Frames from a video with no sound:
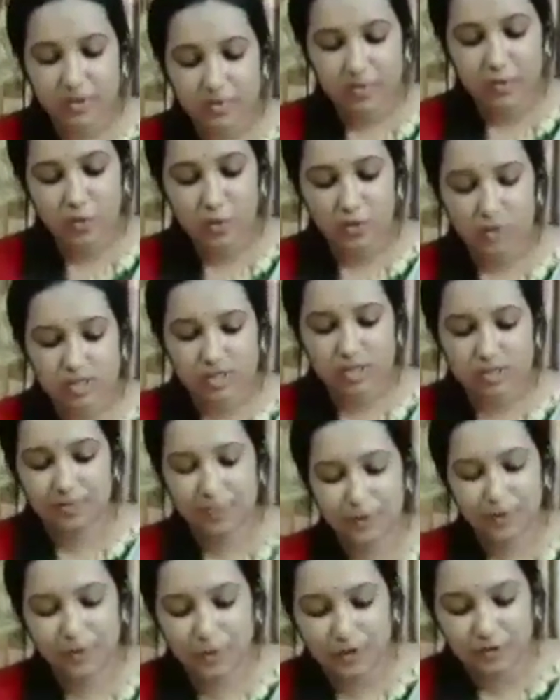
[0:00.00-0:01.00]
the most
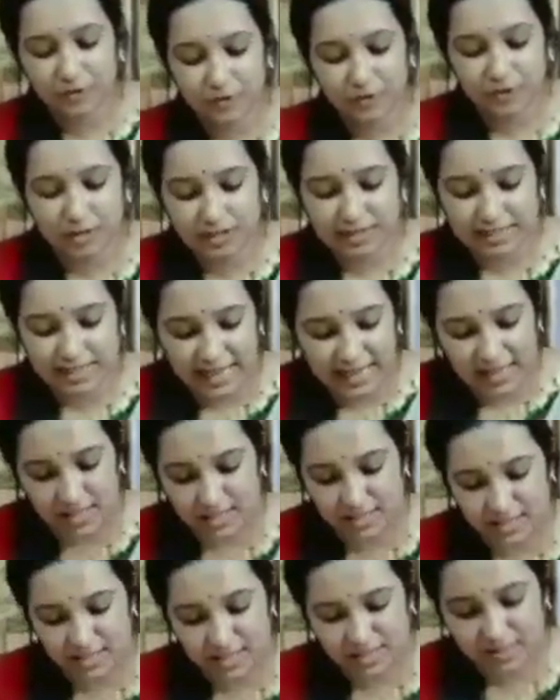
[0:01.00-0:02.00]
beautiful
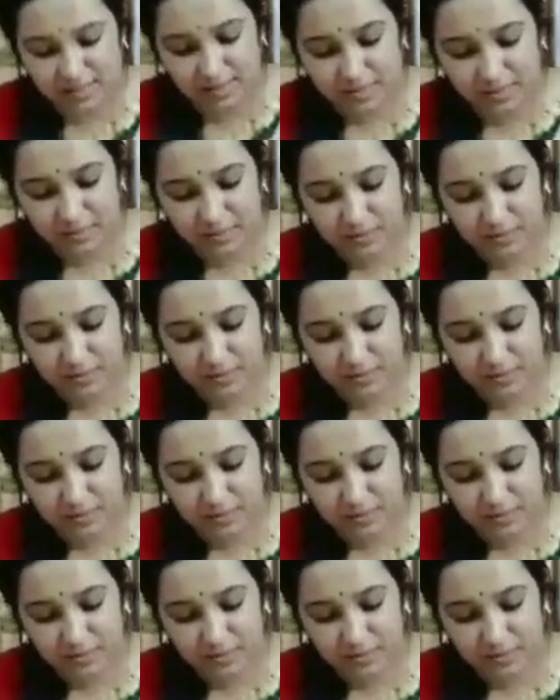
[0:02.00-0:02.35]
things